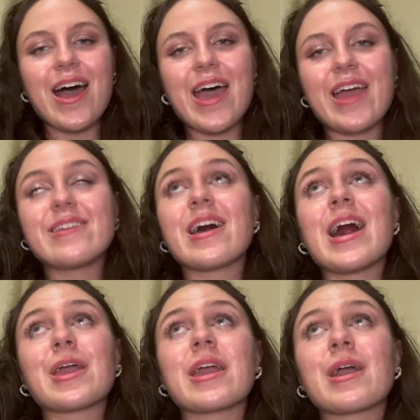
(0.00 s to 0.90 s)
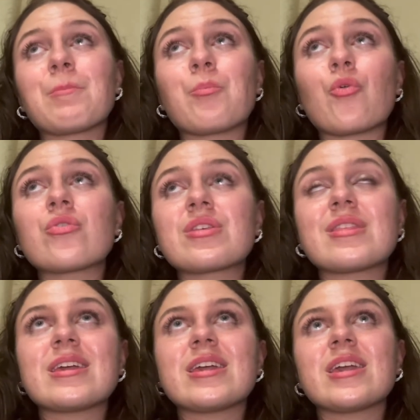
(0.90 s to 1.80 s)
And I bought
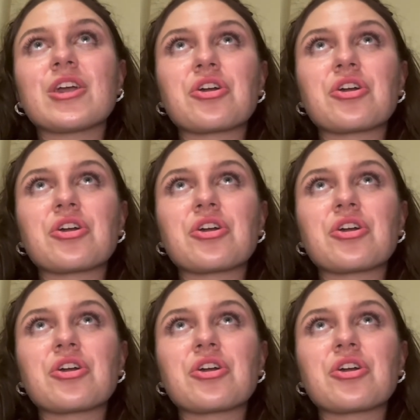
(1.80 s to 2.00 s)
the